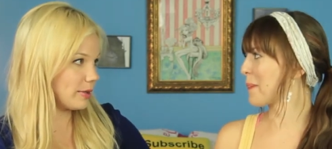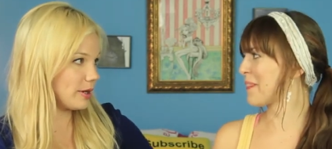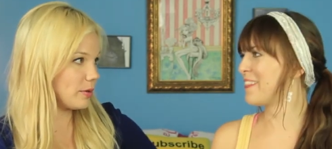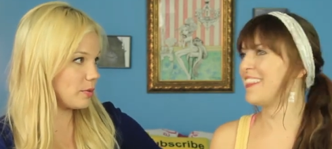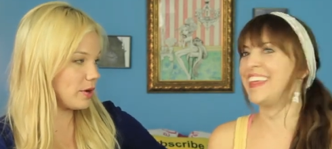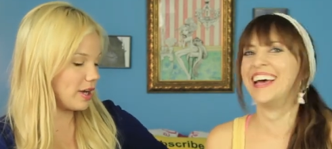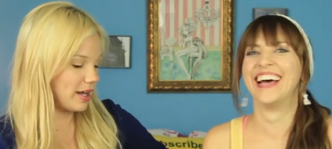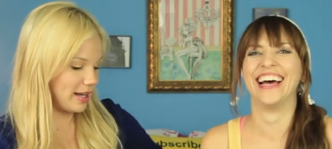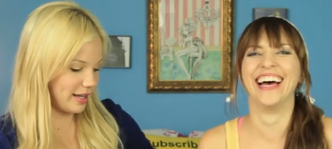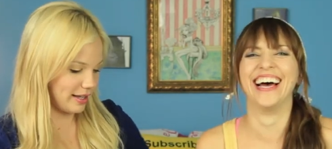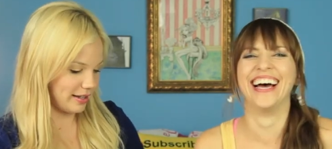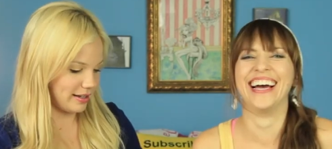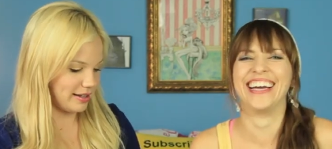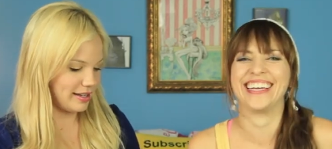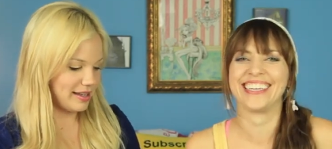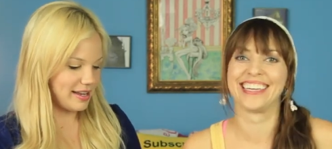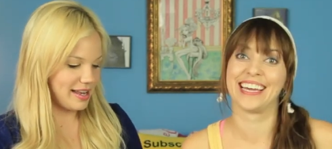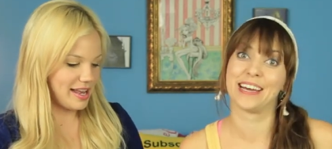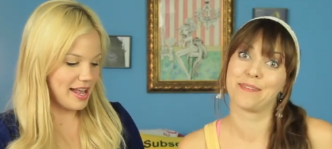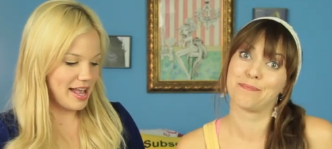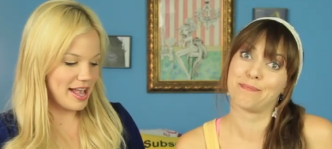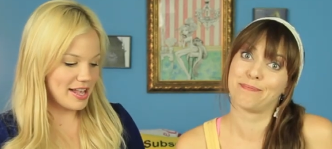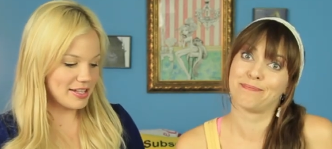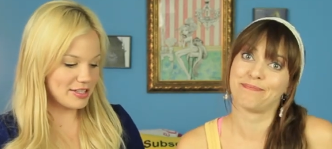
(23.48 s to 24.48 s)
Speaker 1: bring one.
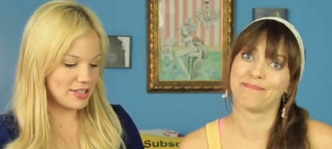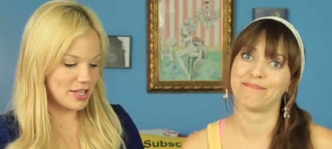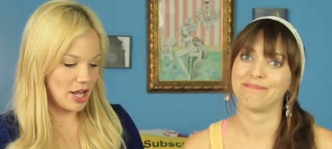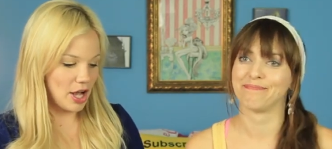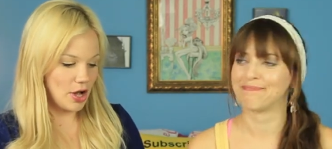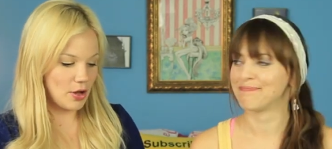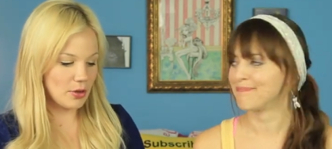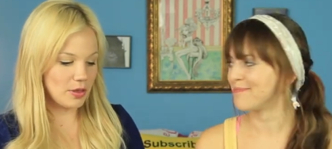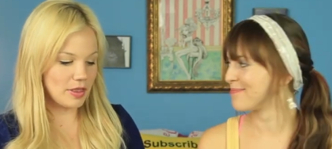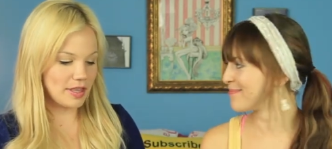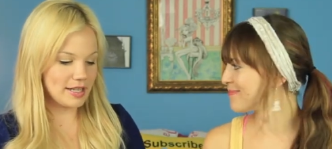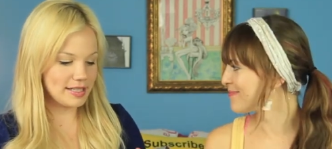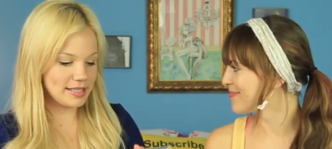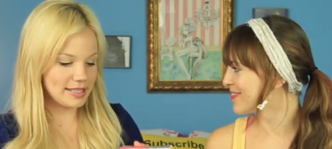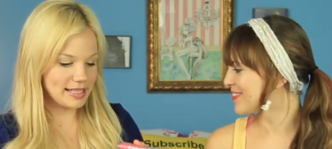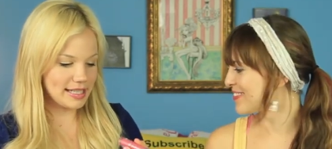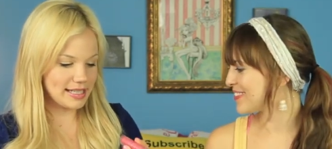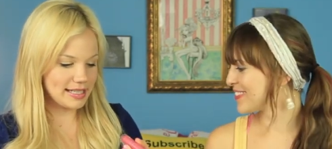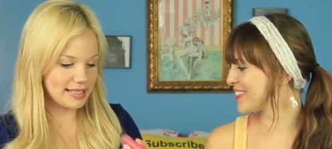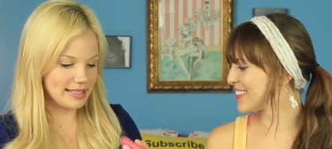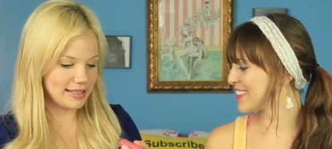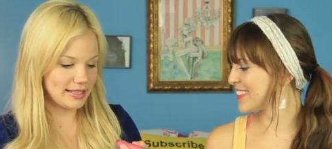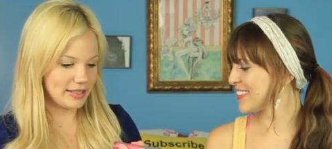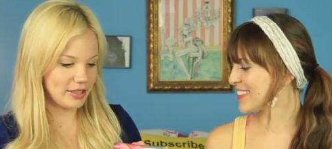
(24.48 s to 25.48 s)
Yep. So this
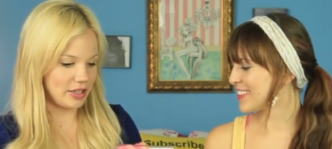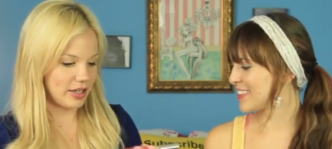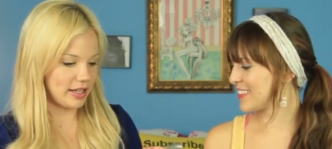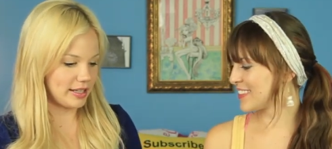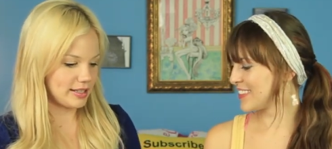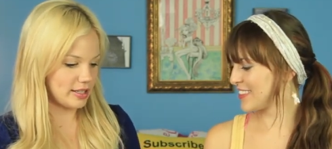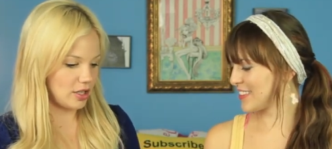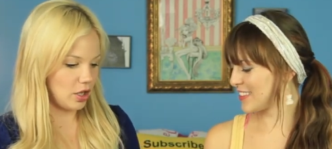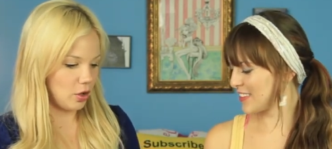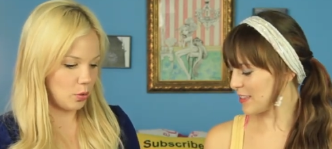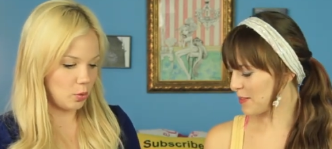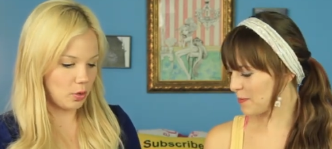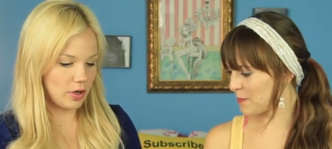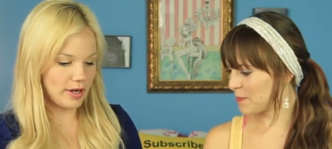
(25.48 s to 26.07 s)
is, look, it's all